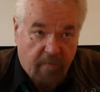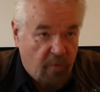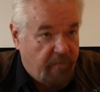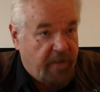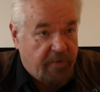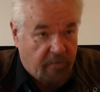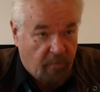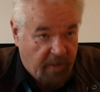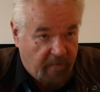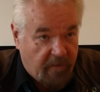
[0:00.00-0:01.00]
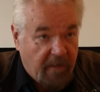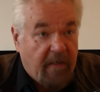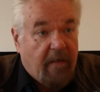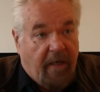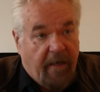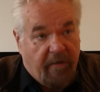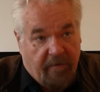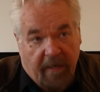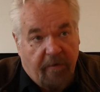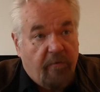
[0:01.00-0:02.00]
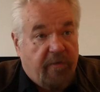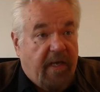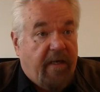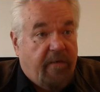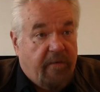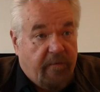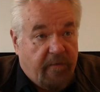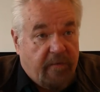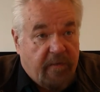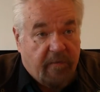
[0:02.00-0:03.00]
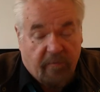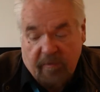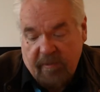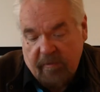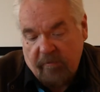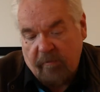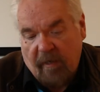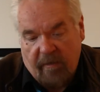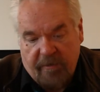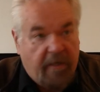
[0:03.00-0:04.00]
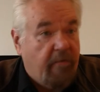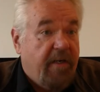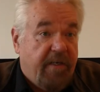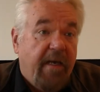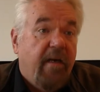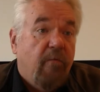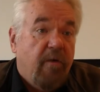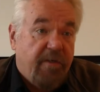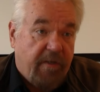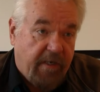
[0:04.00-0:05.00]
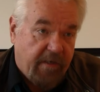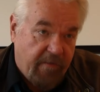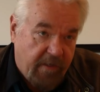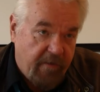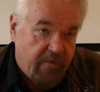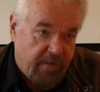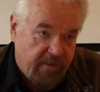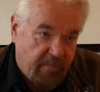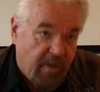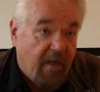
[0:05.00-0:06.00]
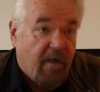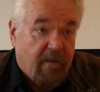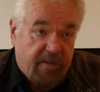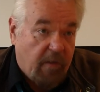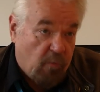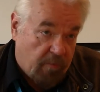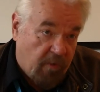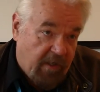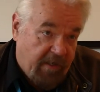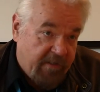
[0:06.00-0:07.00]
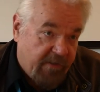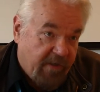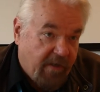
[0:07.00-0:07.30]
their movies or whatever, and use that to generate data, which they can then use to sell more products.